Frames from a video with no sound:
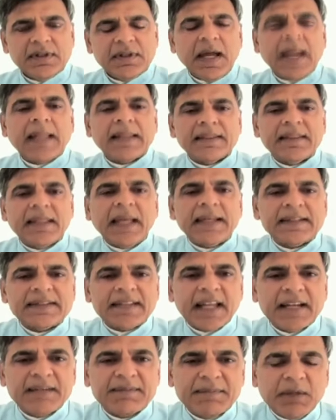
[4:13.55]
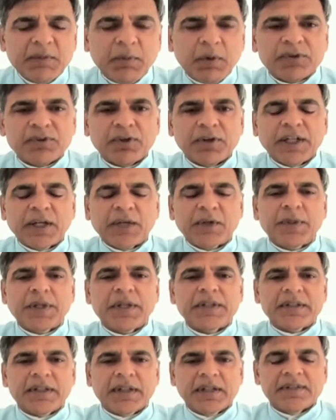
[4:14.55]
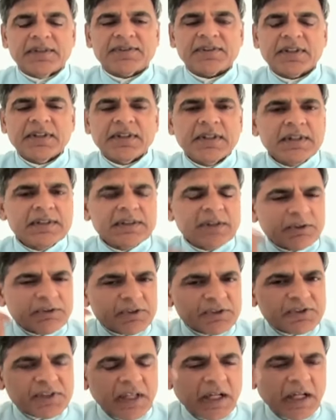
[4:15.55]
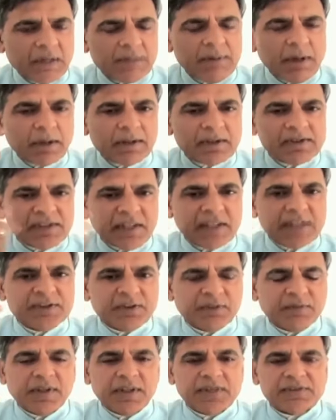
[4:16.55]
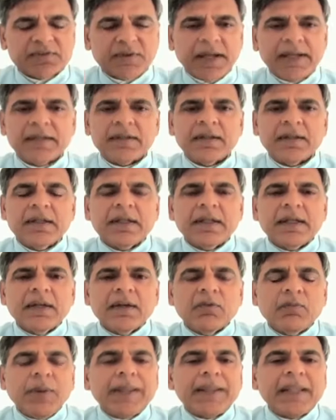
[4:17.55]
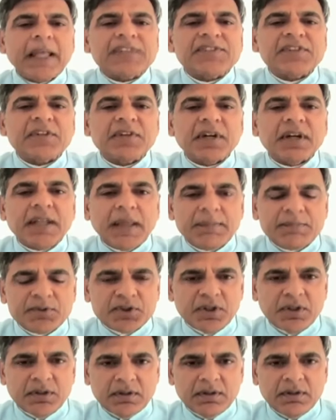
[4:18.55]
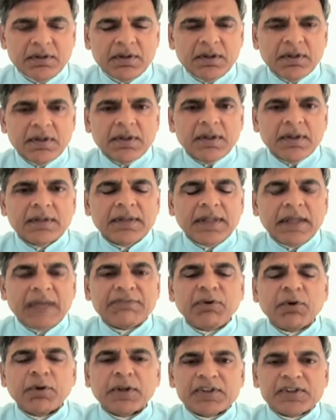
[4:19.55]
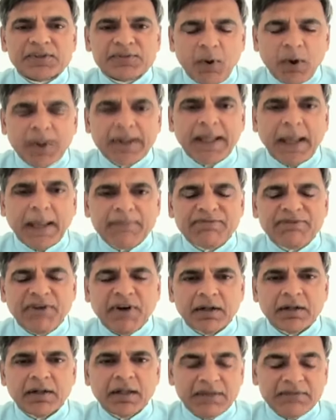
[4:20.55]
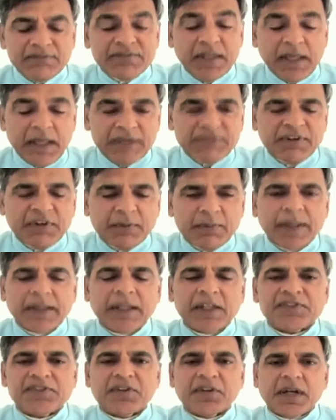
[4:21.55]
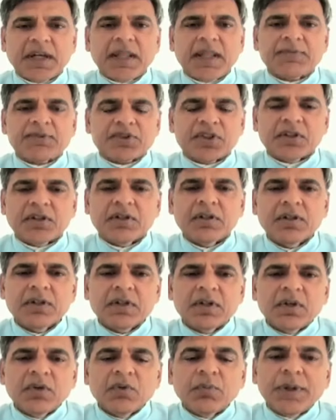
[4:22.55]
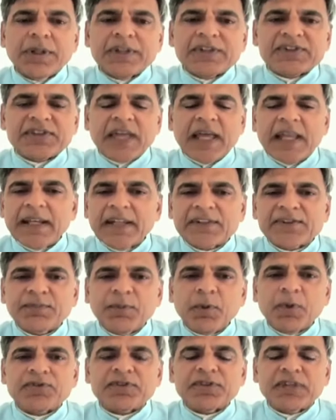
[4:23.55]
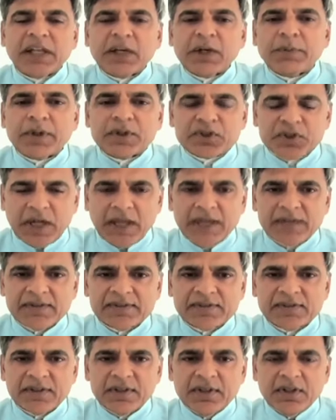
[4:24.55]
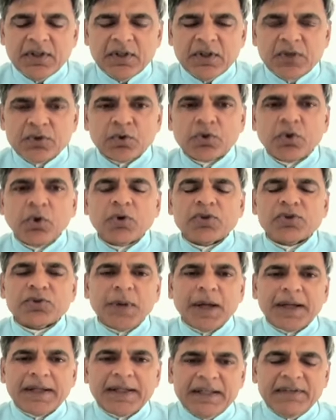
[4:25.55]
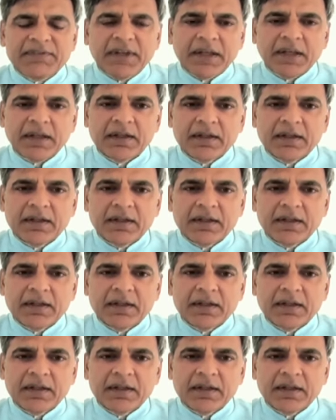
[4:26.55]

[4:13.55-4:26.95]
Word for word: And then tell me what your liquidity is. Now, just think about the sense of this, right? When there's a redemption, therefore, the small cap fund, if, the, if and when there's a redemption, will sell its most liquid shares to those who are leaving.